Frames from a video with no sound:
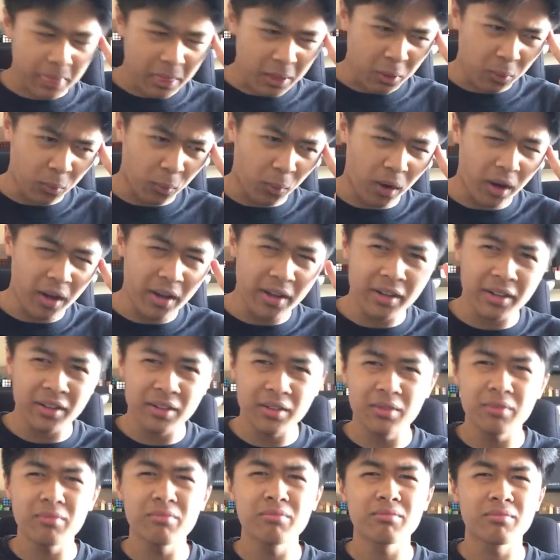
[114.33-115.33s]

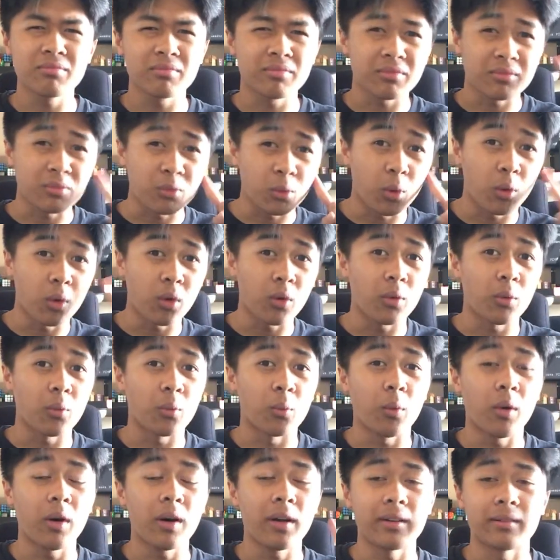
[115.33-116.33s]
One,
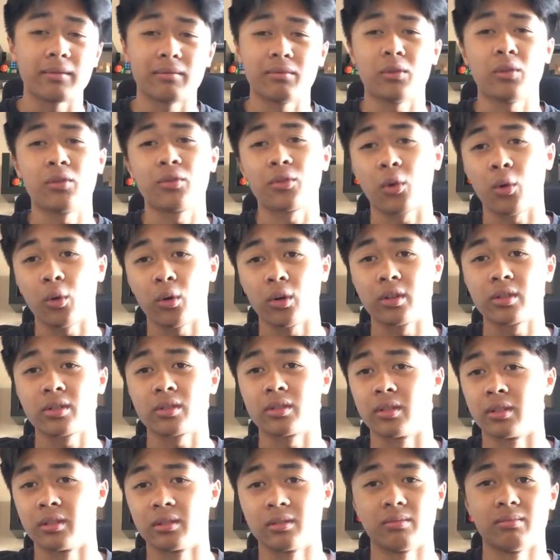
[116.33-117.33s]
one of course
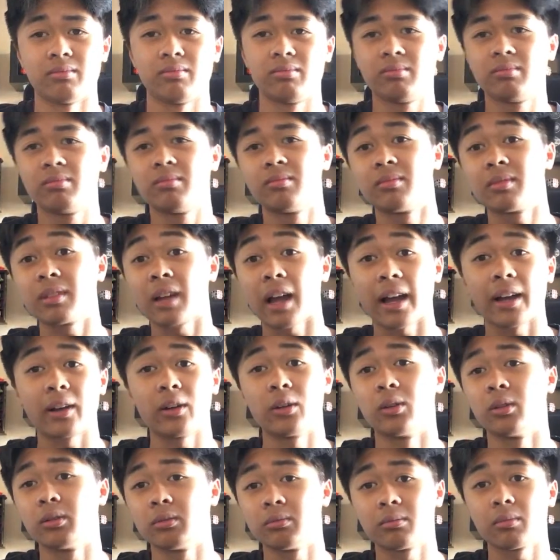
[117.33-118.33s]
the
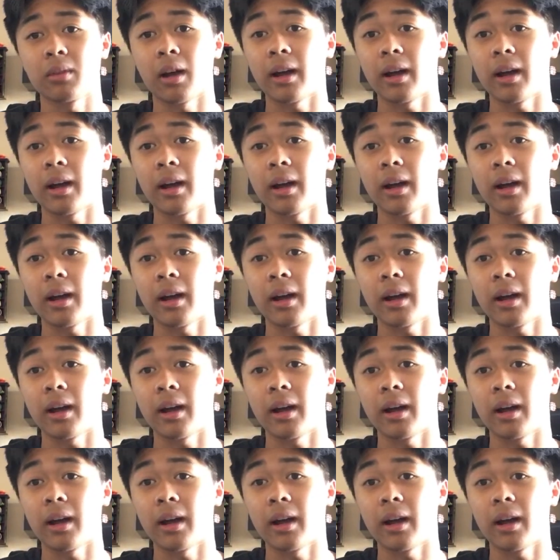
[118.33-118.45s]
title.